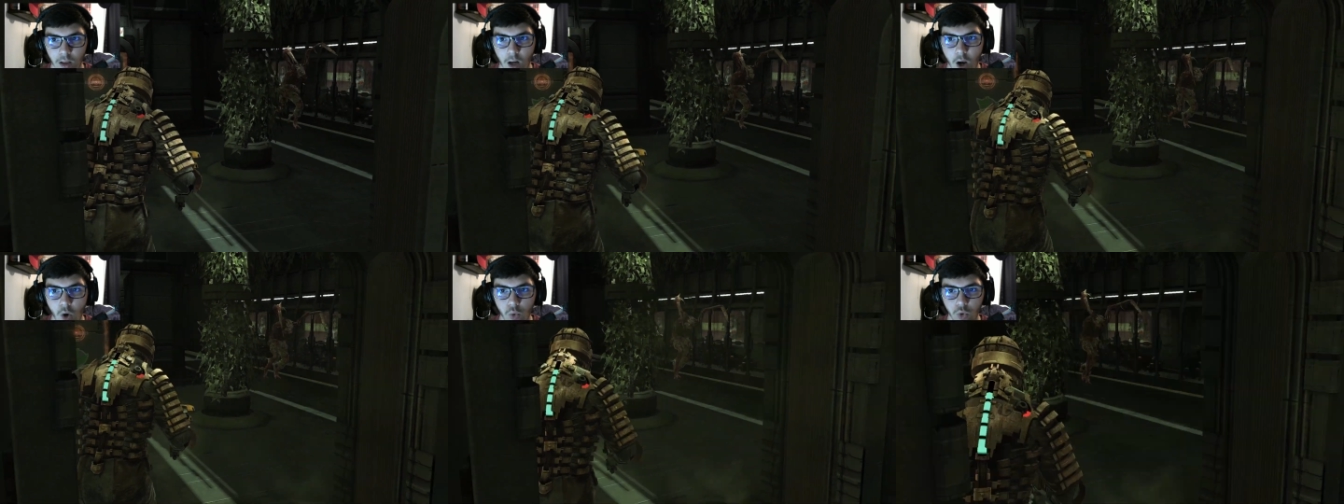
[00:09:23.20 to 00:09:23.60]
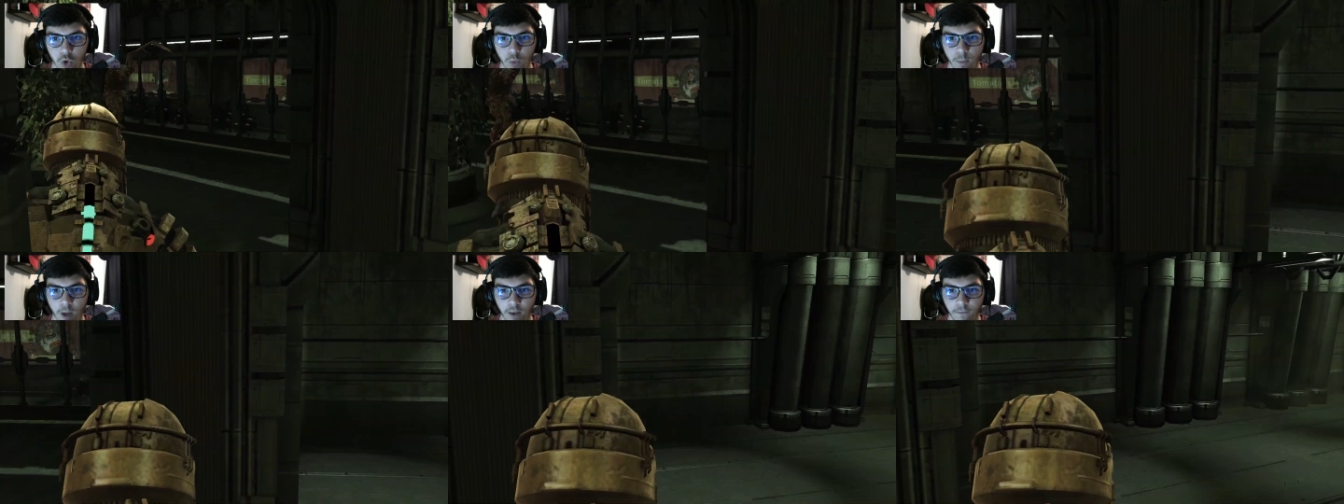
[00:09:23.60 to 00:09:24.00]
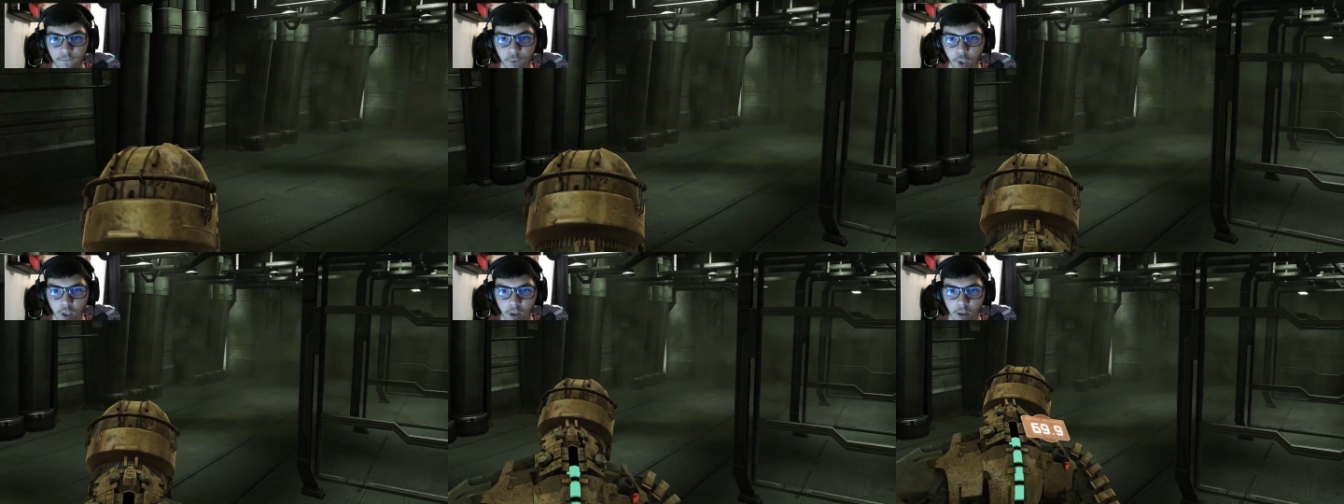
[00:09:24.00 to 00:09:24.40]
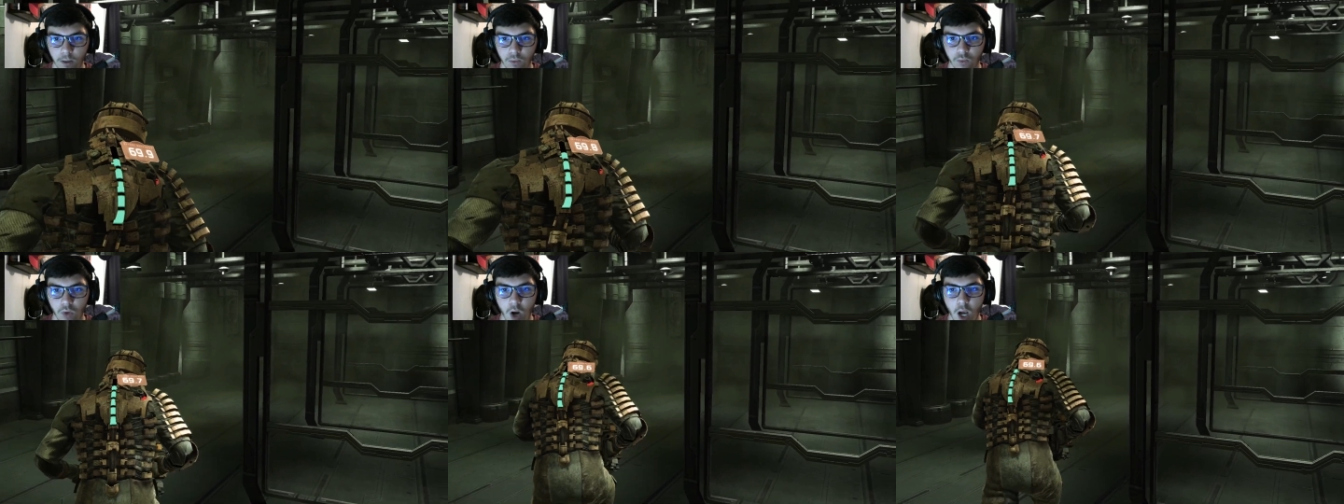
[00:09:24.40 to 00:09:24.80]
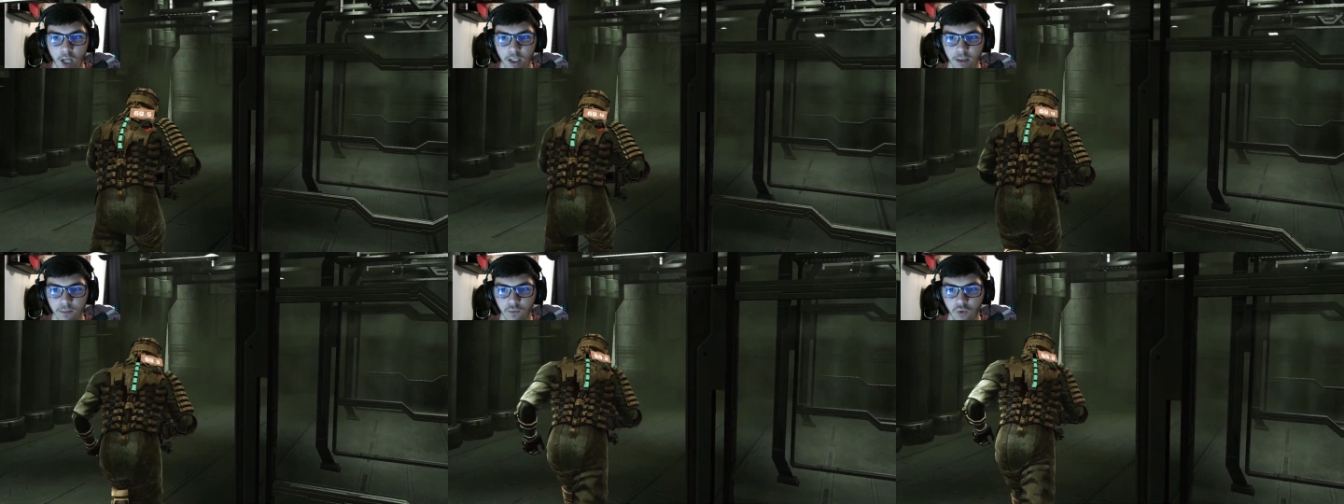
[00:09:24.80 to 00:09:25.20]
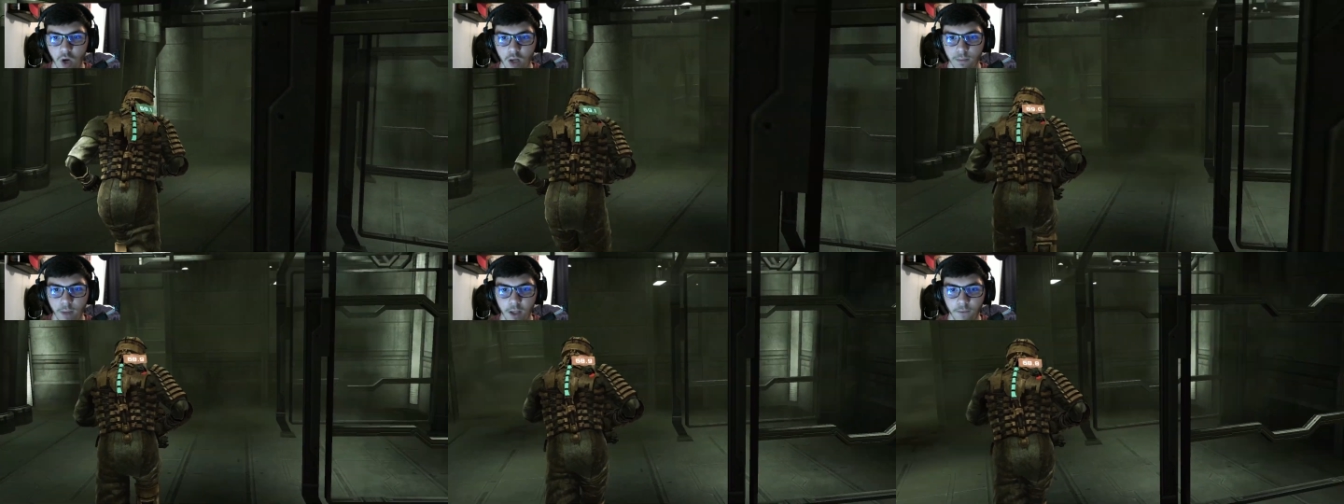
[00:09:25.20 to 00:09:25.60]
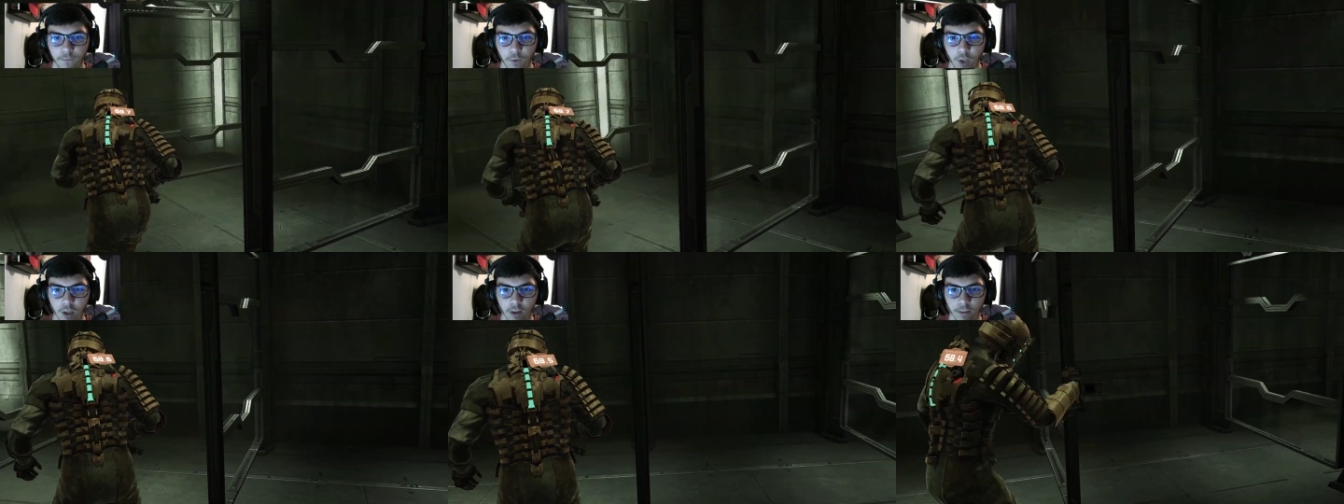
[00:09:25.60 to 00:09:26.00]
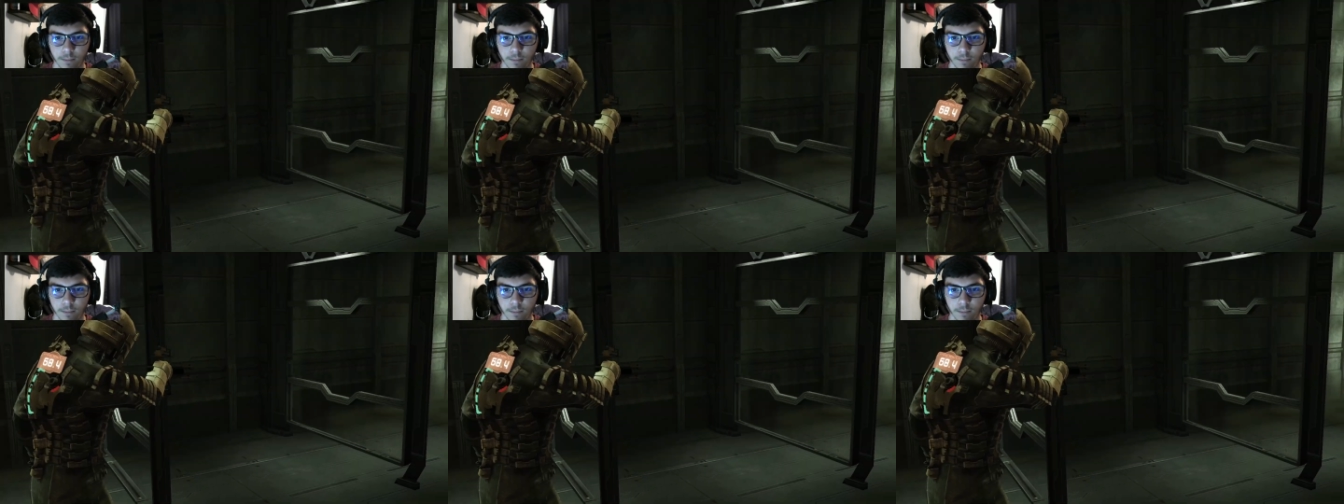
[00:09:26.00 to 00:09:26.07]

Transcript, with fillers: Oh, you motherfucker. Run, run, motherfucker.